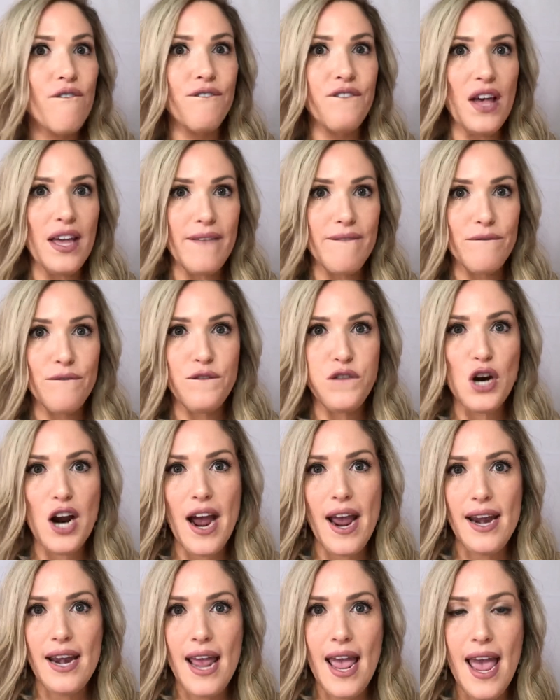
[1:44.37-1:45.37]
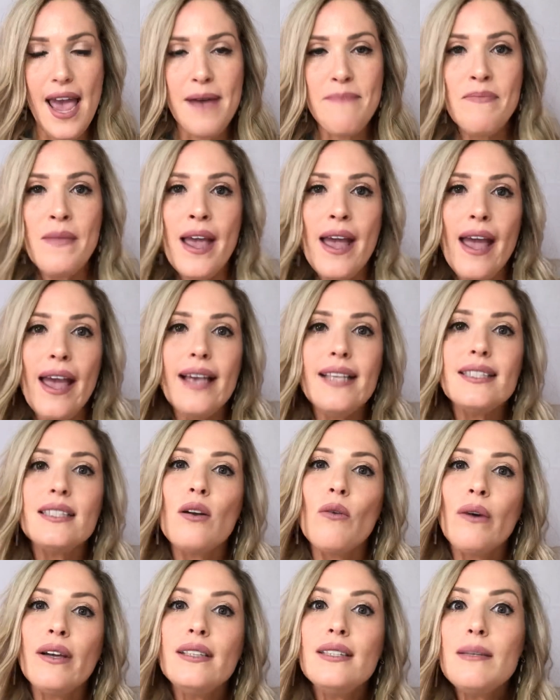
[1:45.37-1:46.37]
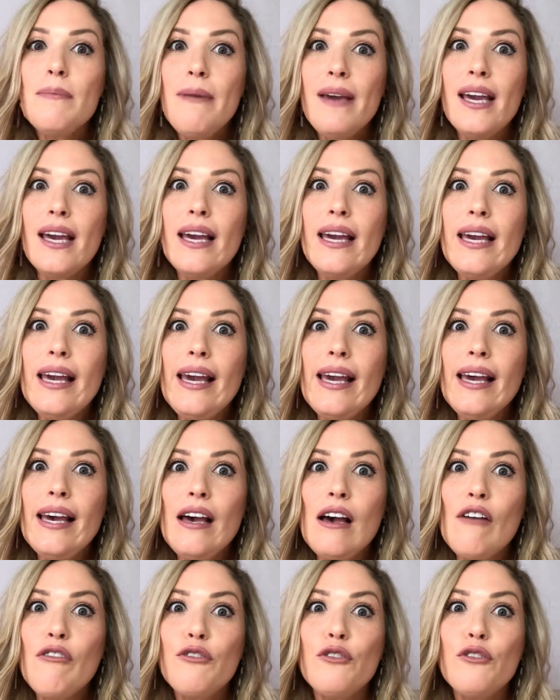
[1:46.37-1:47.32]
Fun Friday is going to be if